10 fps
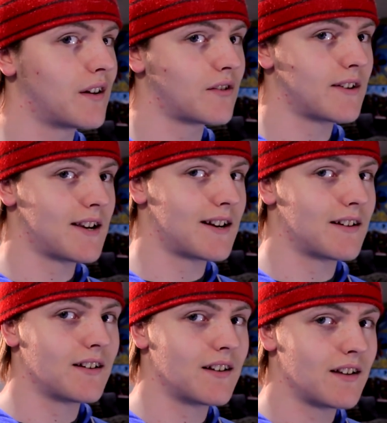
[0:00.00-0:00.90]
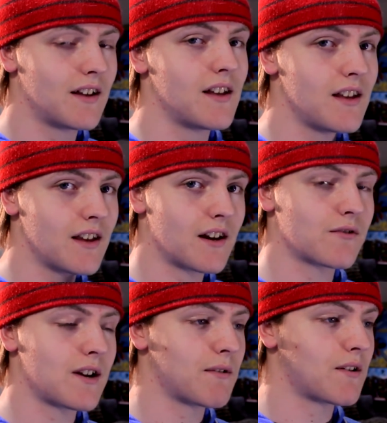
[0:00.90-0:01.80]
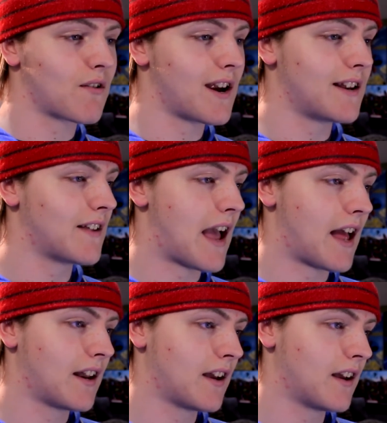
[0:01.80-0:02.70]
so you gotta try recreating that.